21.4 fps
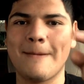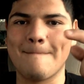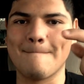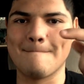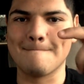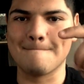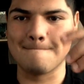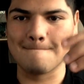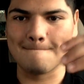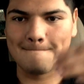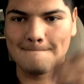
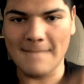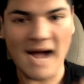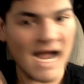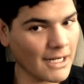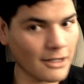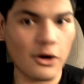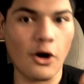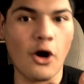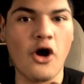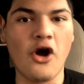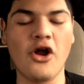My
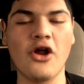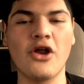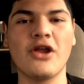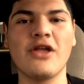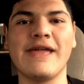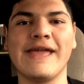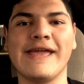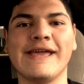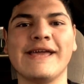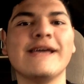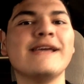car
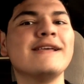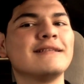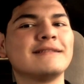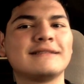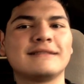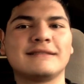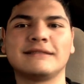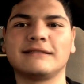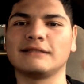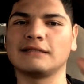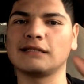
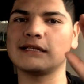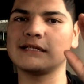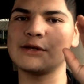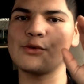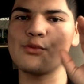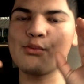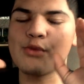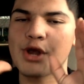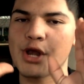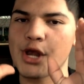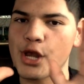is
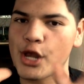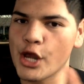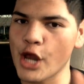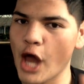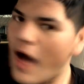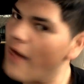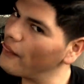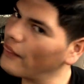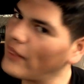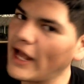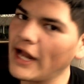
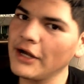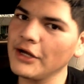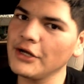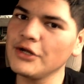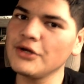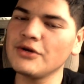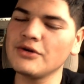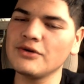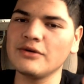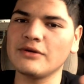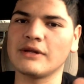not that
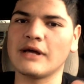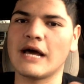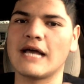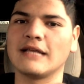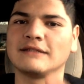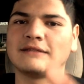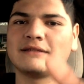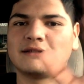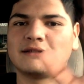new, as